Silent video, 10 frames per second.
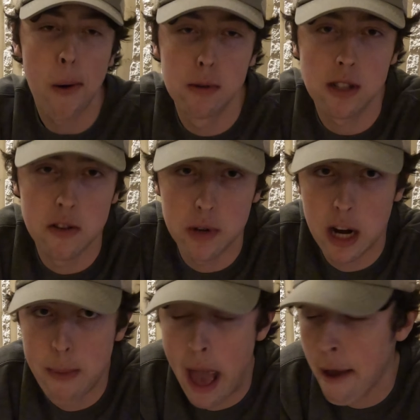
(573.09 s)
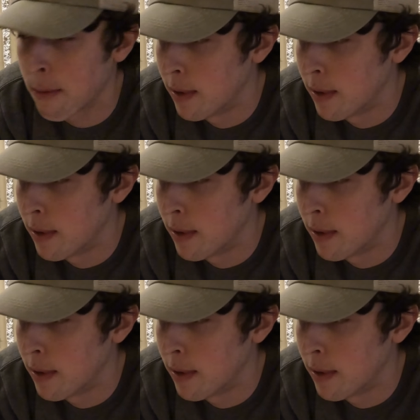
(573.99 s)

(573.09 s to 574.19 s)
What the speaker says: We'll see if we hear back.